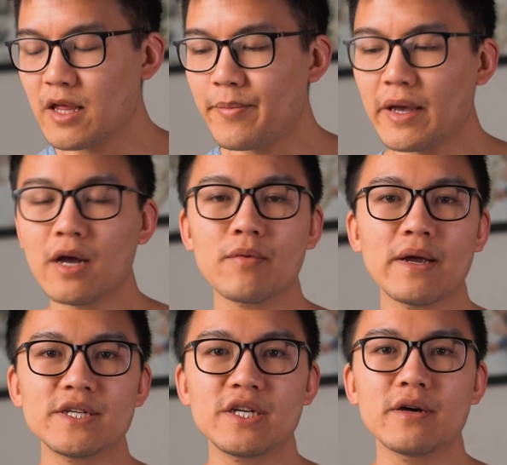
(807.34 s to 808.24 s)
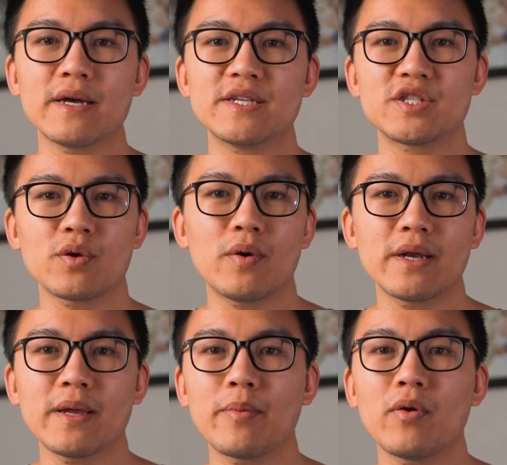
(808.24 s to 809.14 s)
The payout ratio is
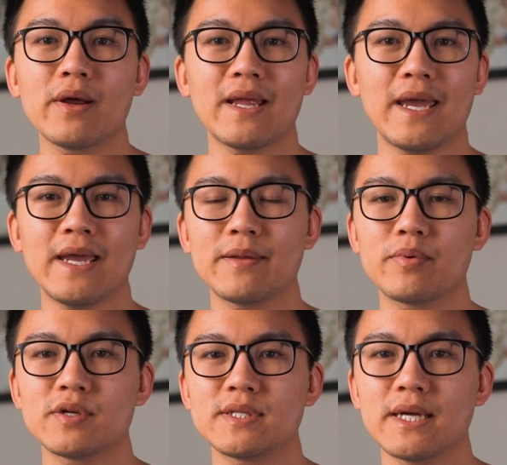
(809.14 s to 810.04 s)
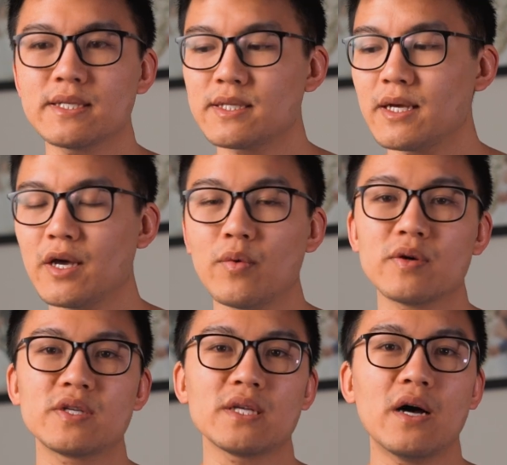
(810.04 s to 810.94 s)
20.8%,
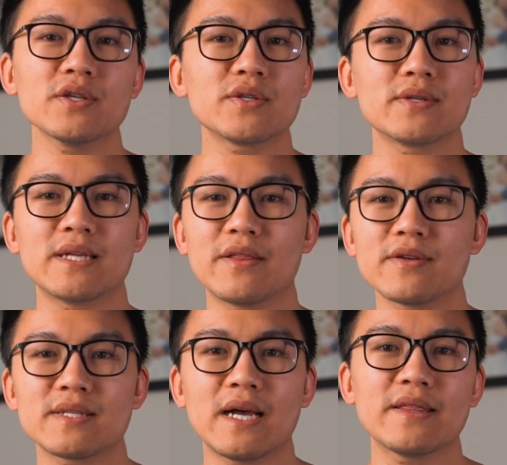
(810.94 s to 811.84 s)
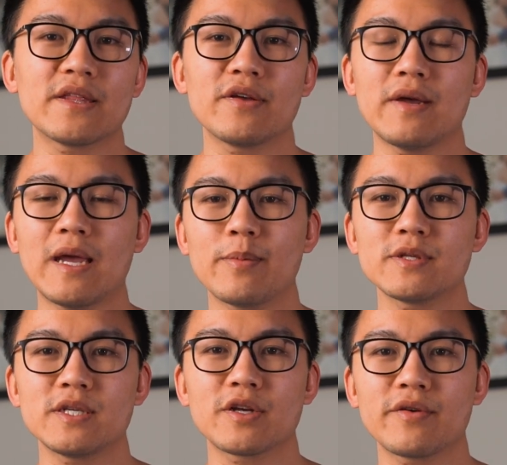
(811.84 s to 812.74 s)
which is also another sign that they're able
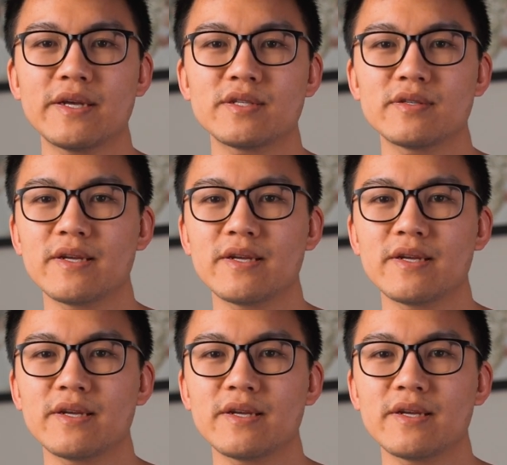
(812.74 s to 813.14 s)
to increase their